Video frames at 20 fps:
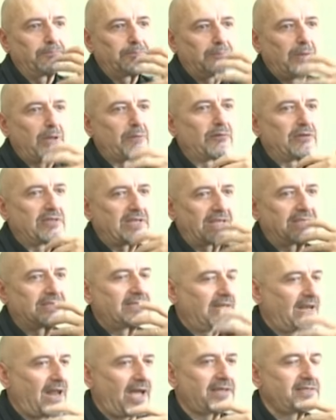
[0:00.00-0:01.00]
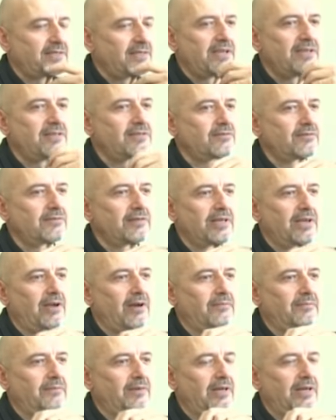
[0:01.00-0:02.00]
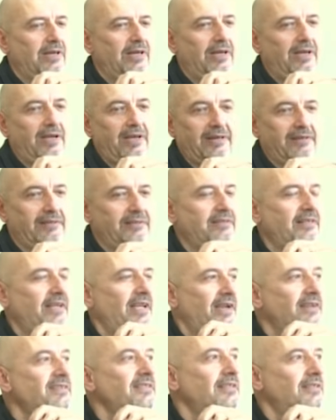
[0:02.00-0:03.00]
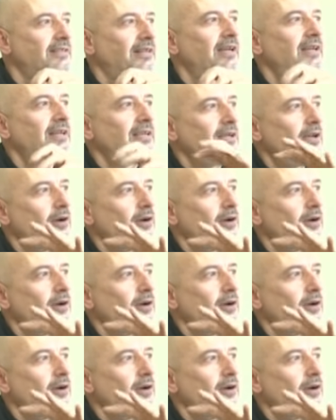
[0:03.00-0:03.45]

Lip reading: people that likes the history of Eritrea, etc.